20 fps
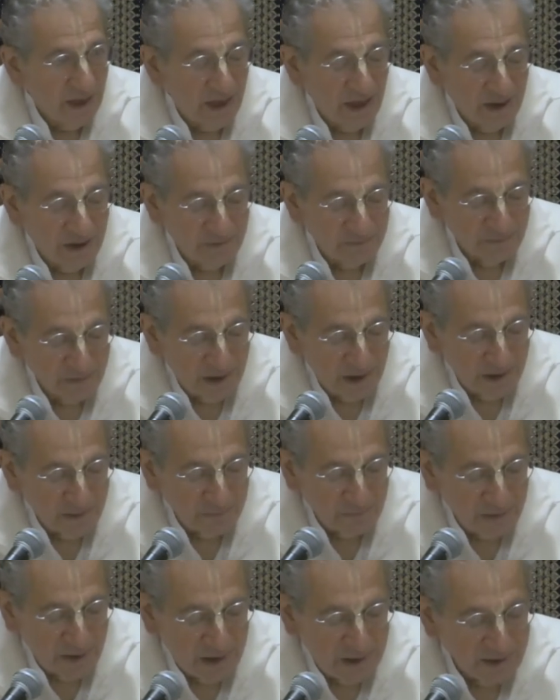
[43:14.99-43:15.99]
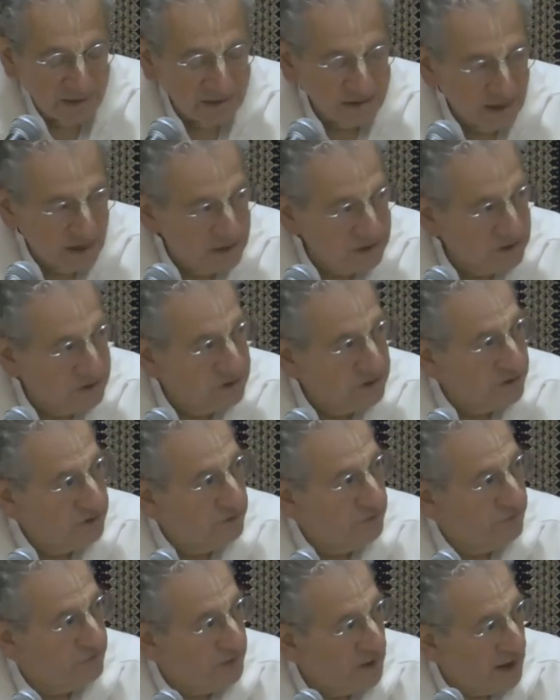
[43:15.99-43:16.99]
and and pay attention to
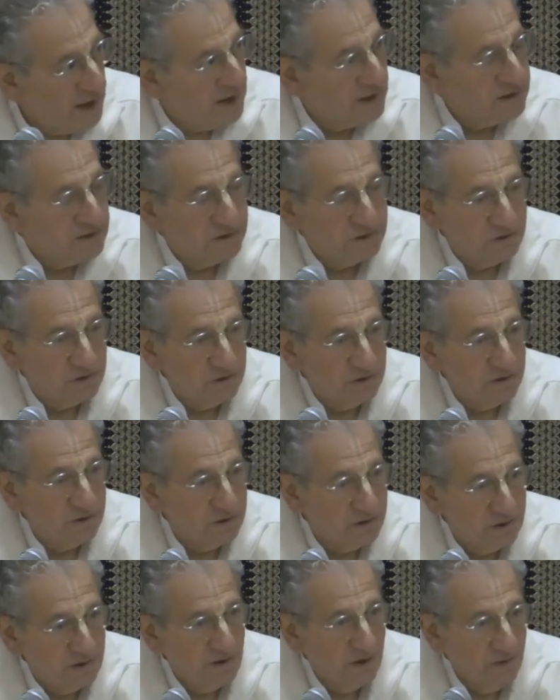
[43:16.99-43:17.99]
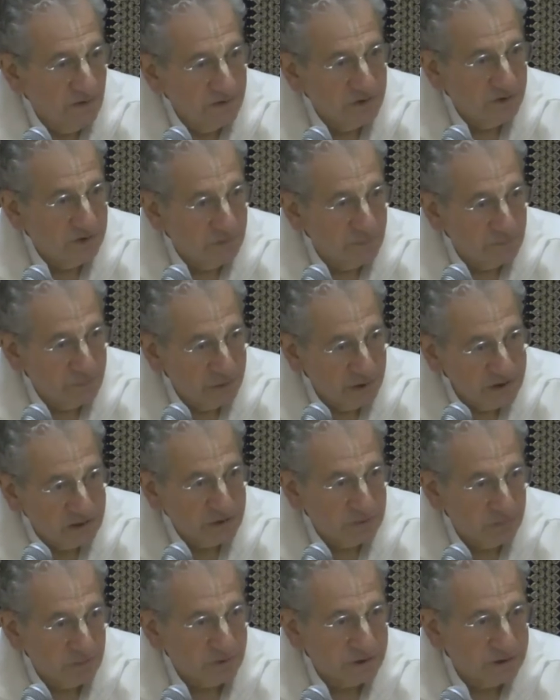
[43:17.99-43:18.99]
the fact to the to the
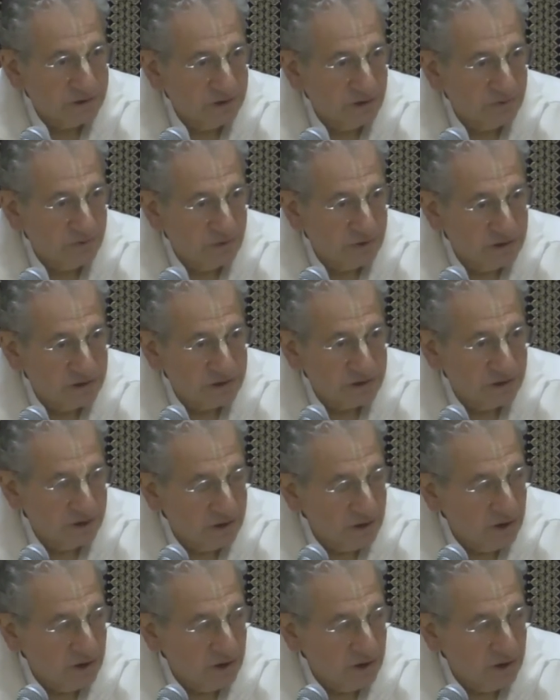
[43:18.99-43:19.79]
principles of Krishna